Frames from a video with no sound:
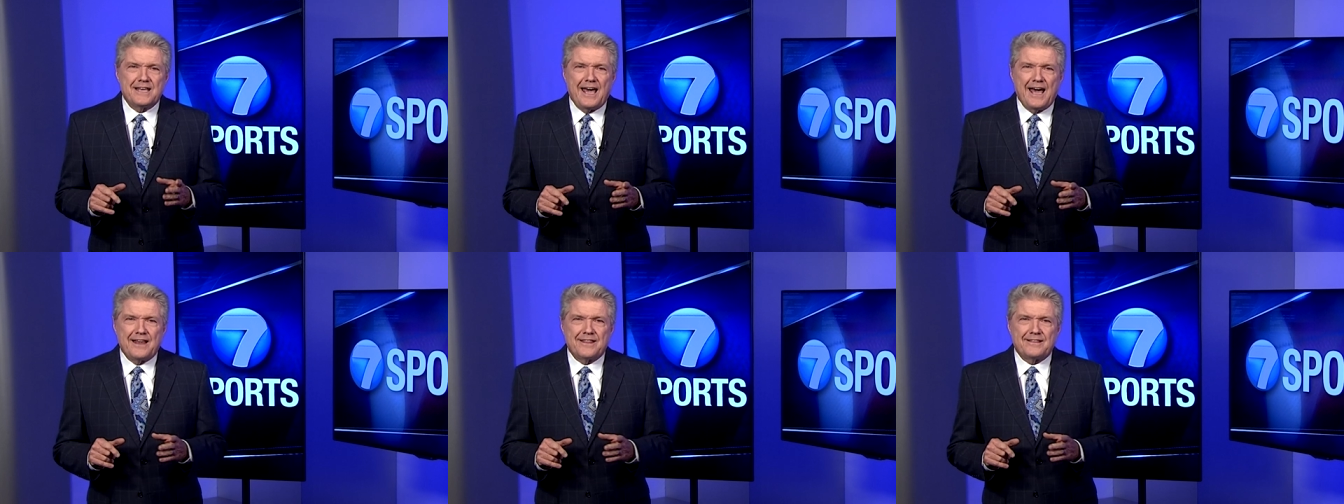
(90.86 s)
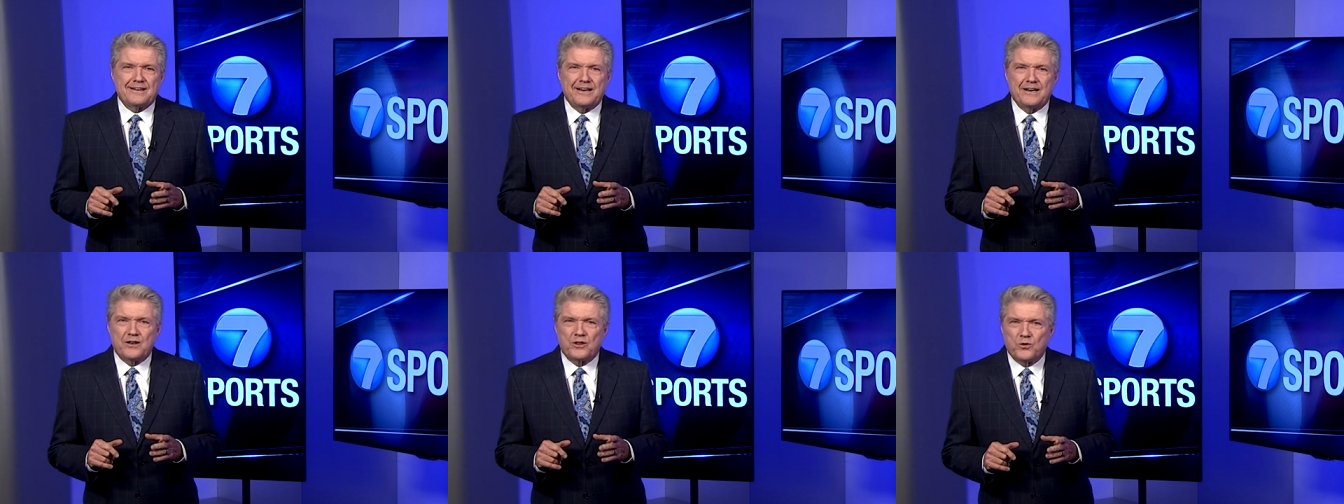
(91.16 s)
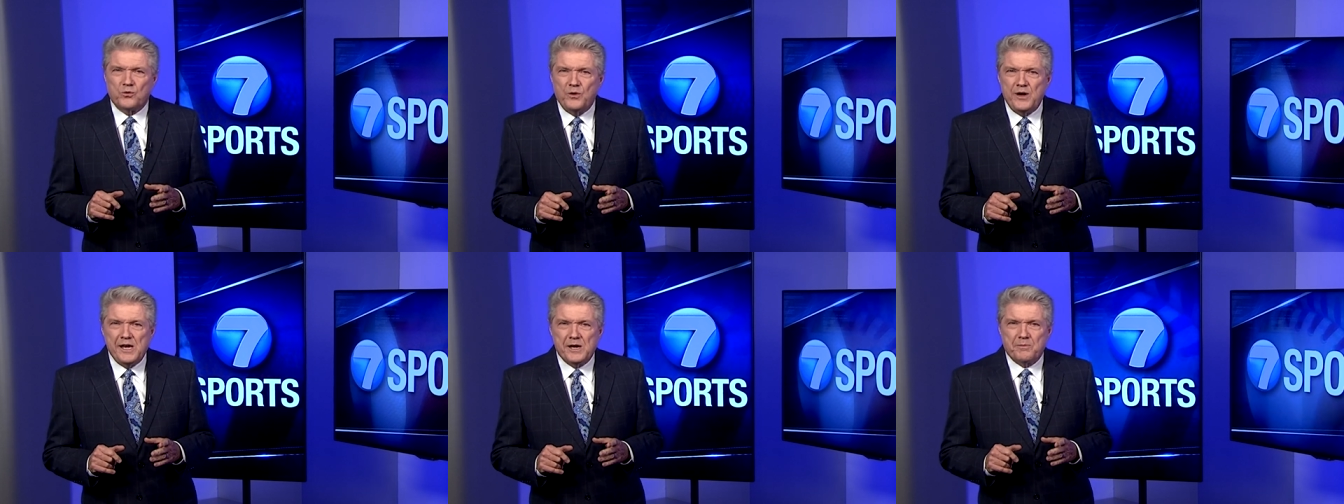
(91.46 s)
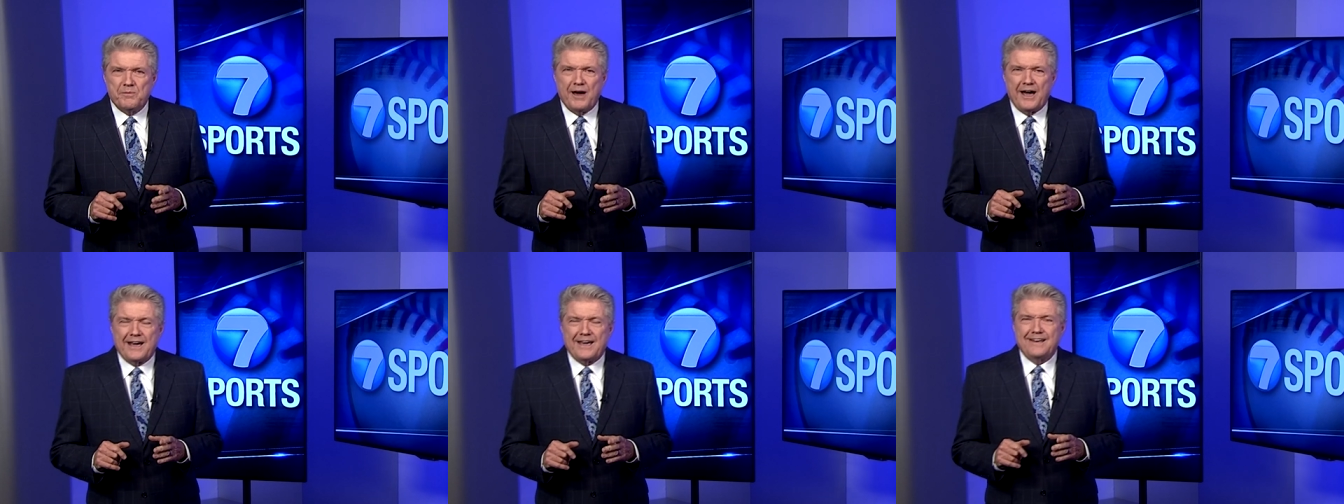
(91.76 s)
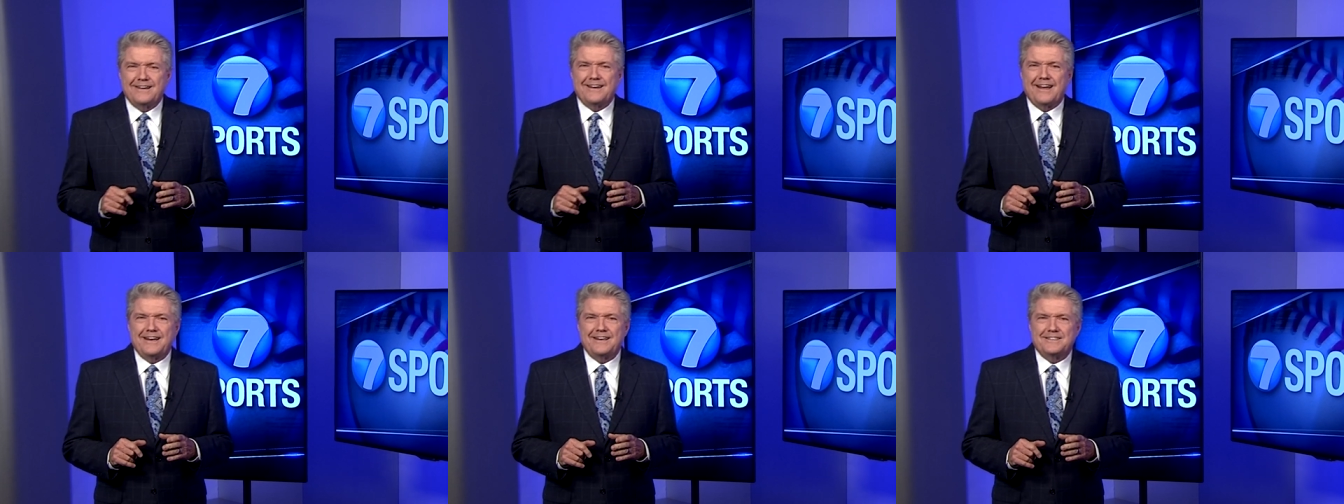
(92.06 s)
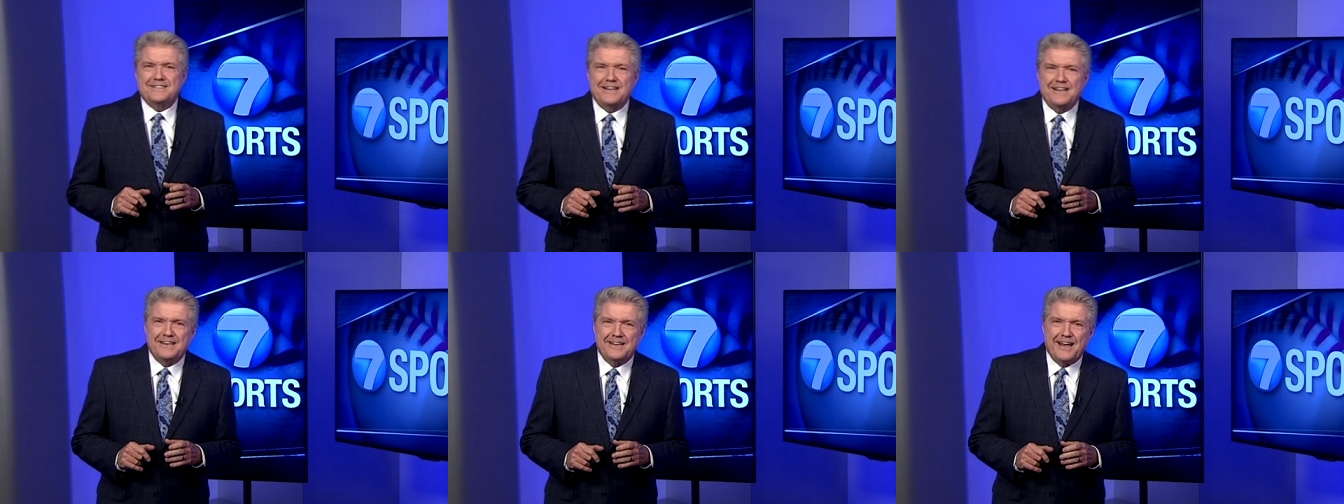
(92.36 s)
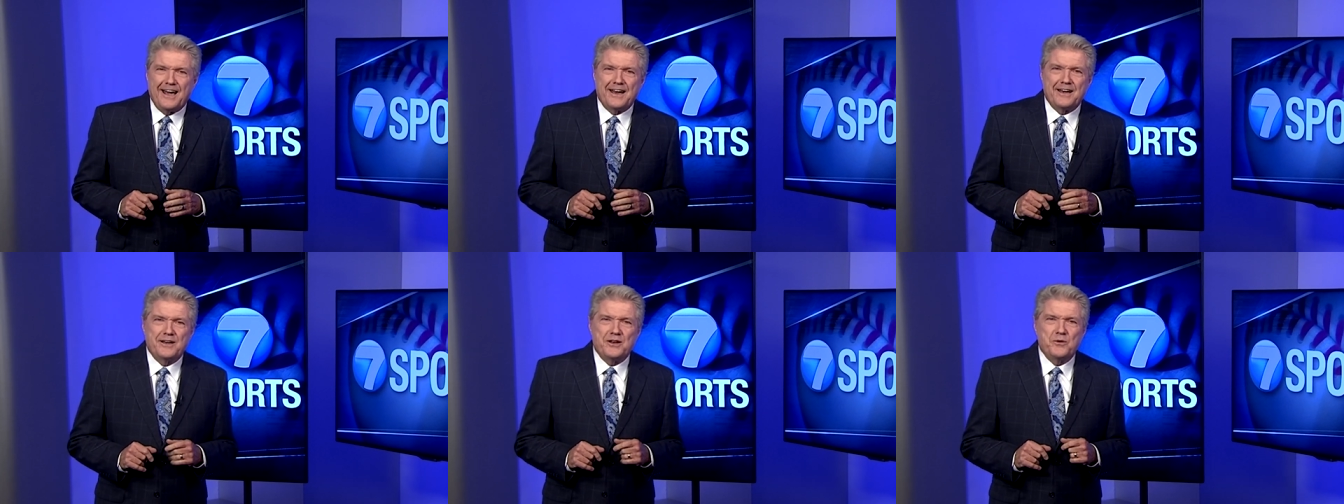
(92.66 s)
the athlete of the week back in
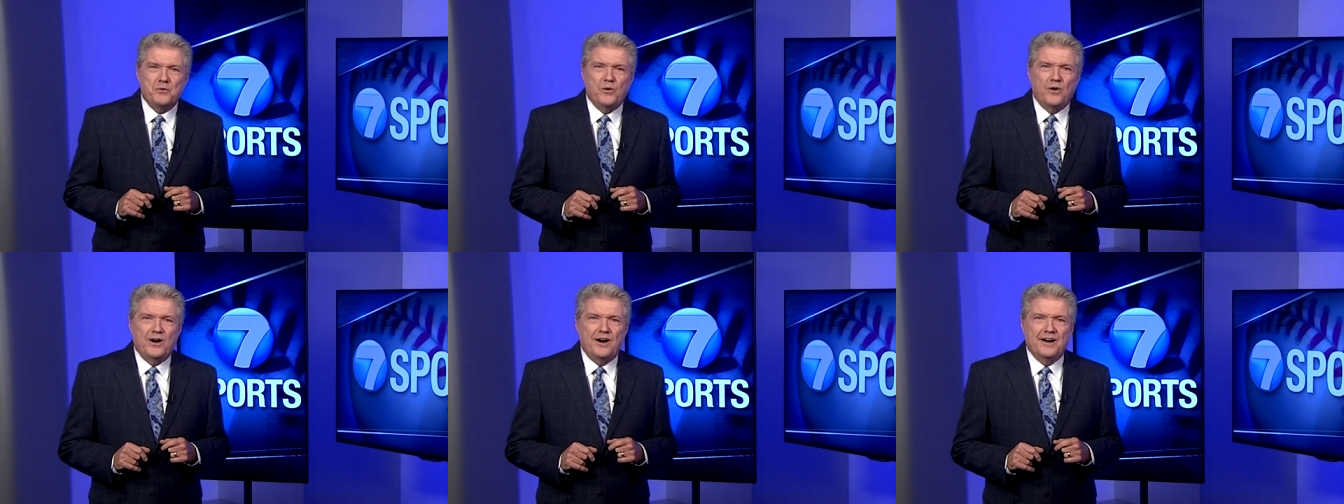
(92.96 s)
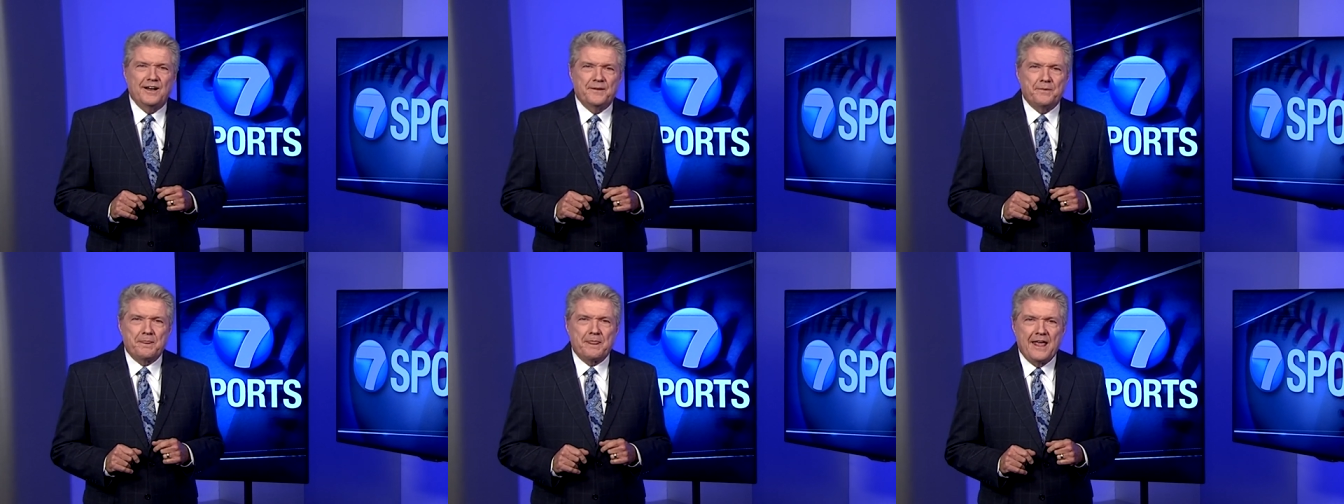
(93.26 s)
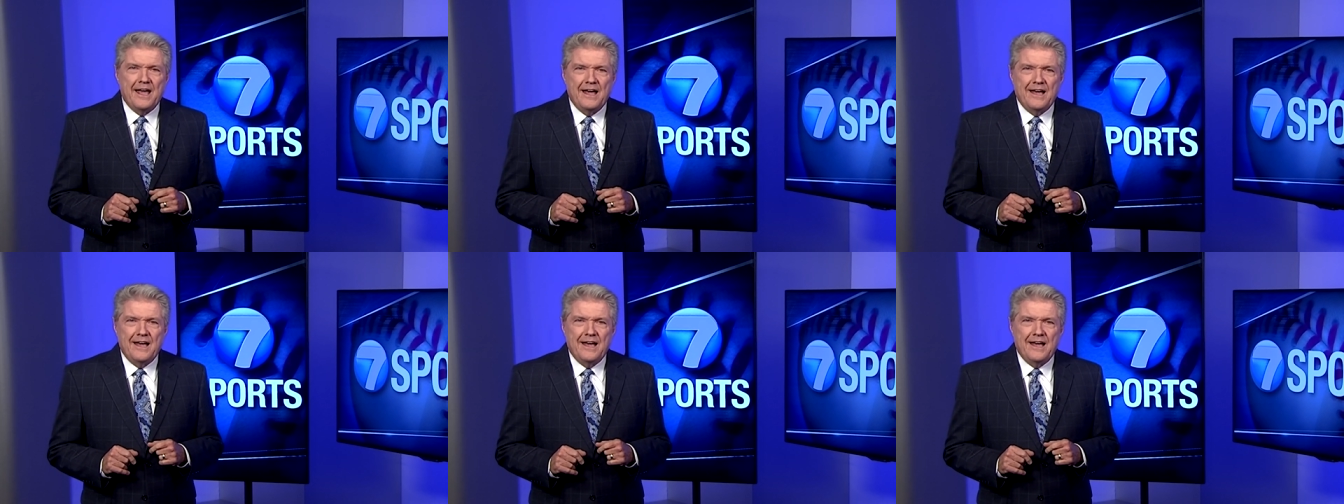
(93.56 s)
1991.